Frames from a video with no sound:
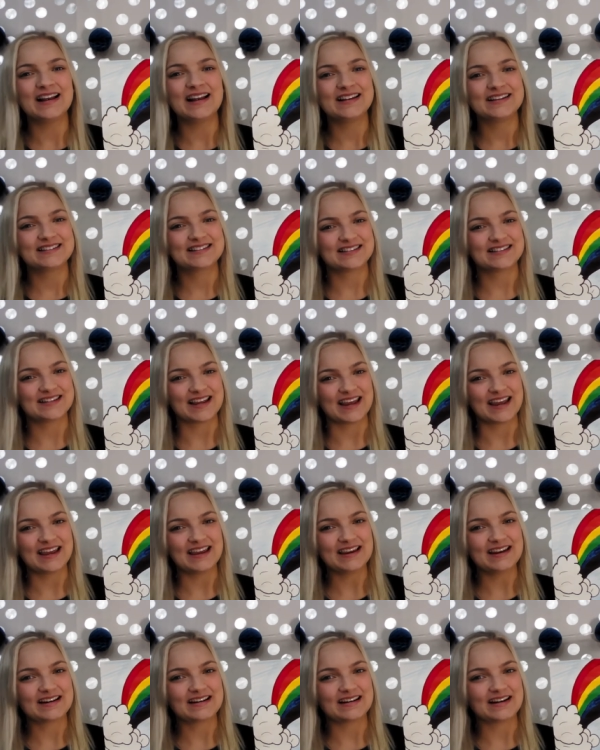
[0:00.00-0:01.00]
Today,
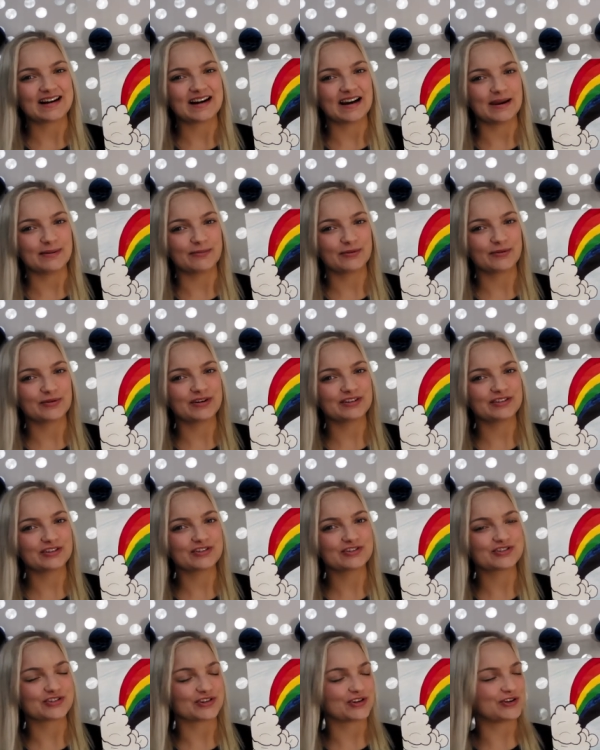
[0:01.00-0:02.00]
I'm going to
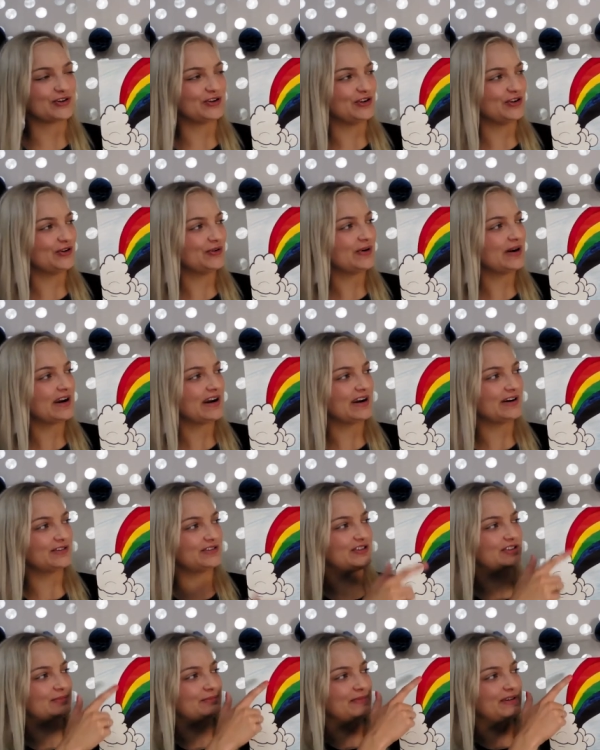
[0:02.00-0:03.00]
show you how
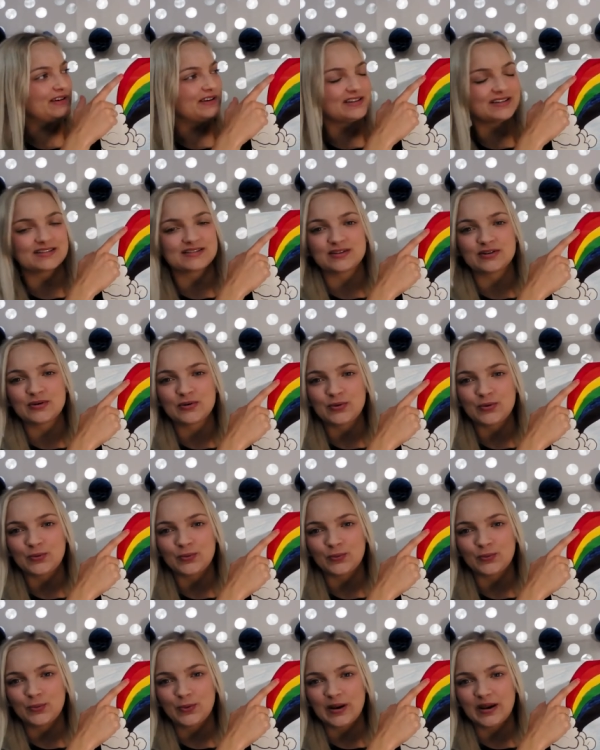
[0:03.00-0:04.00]
to mix
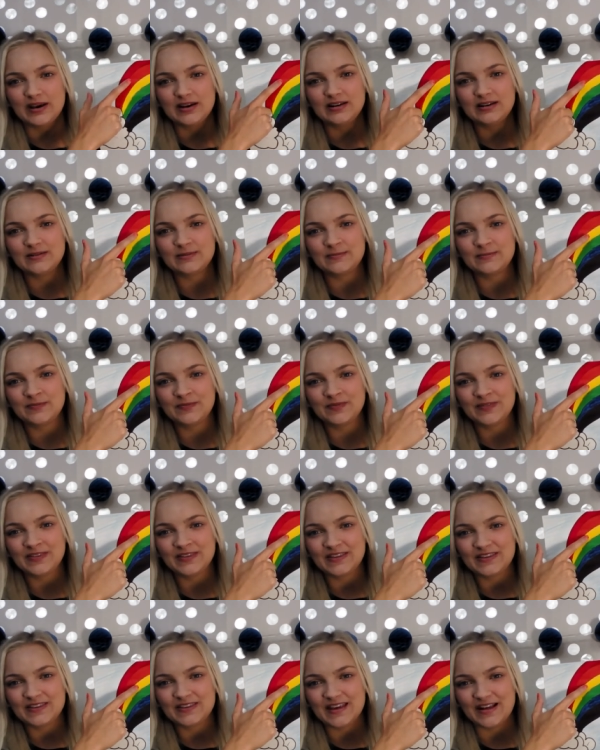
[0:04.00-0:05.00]
red,
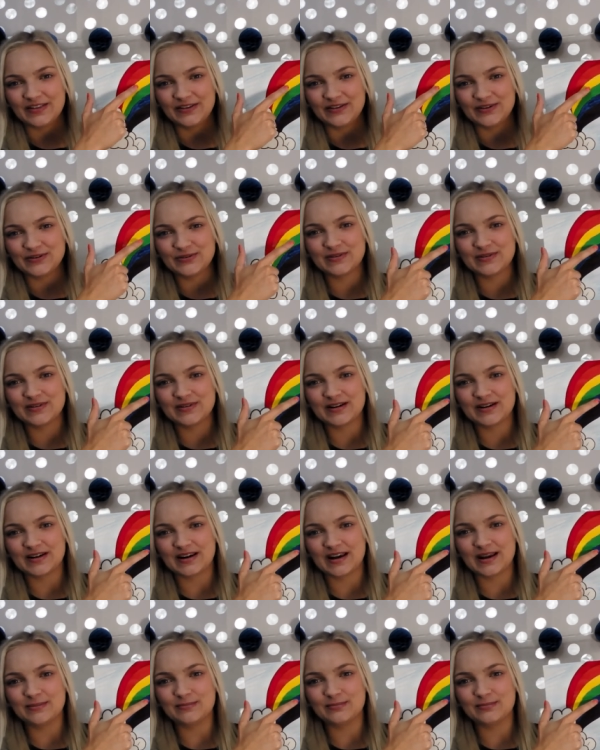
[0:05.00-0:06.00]
yellow,
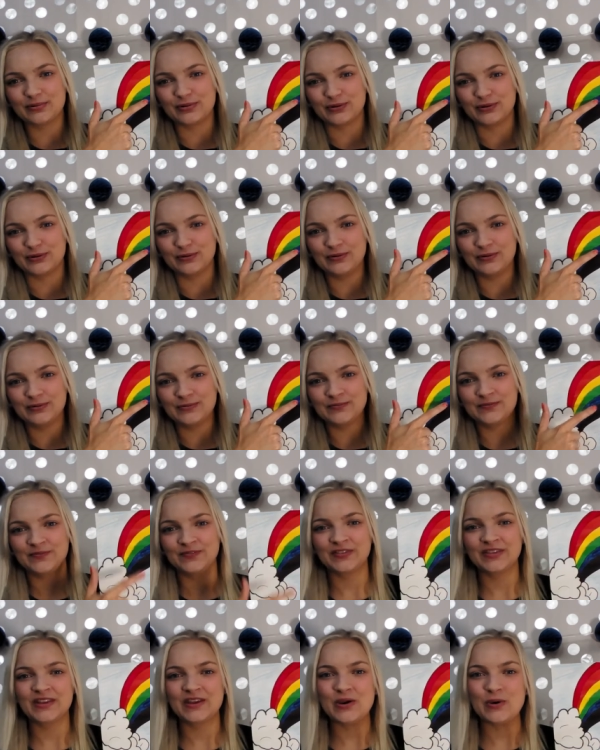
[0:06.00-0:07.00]
and blue,
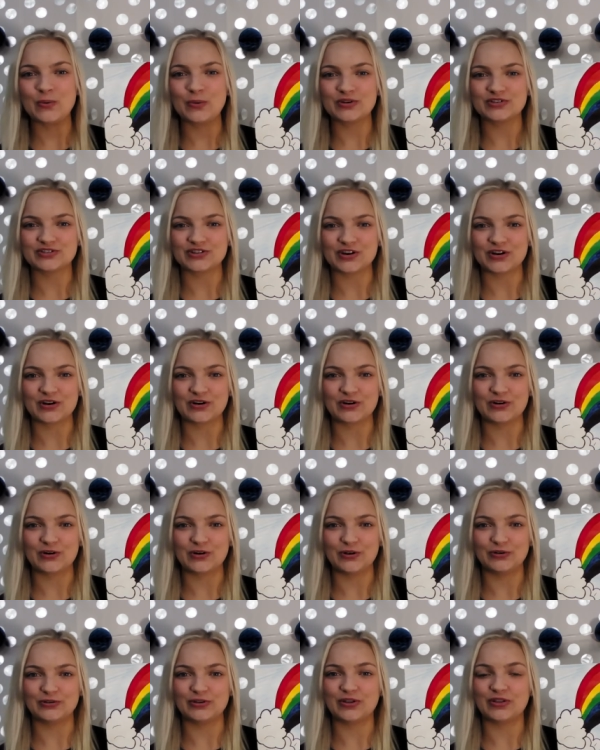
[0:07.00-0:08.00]
which are
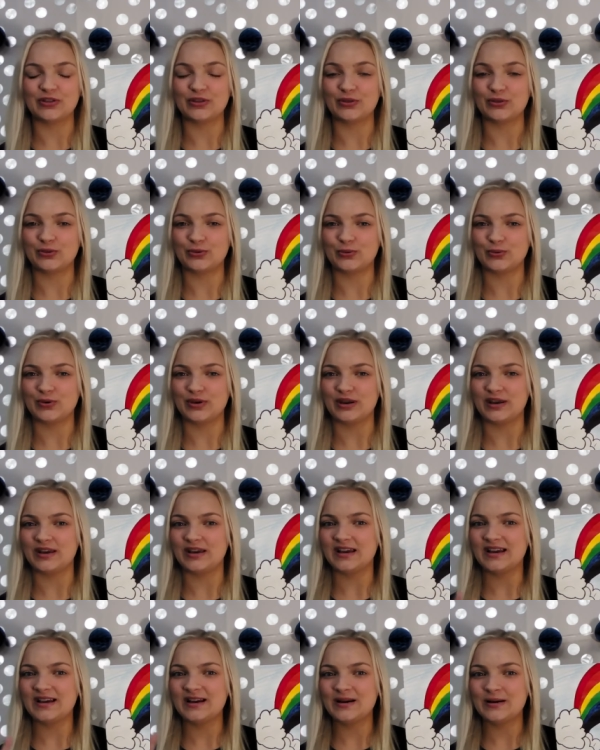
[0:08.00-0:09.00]
called the three
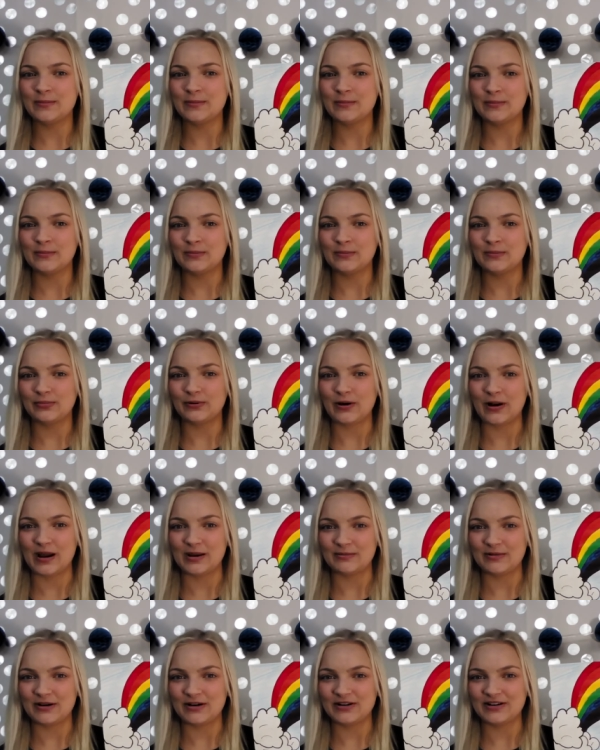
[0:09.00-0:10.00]

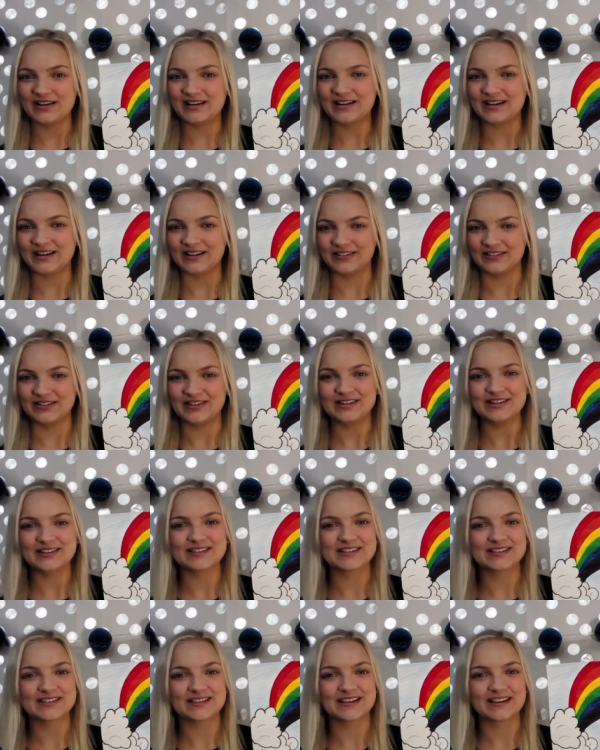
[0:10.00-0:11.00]
primary
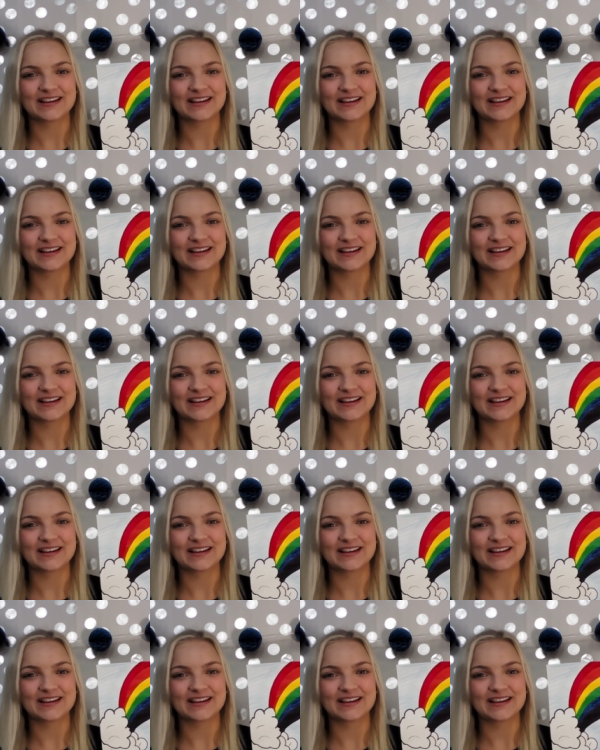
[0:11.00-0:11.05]
colors,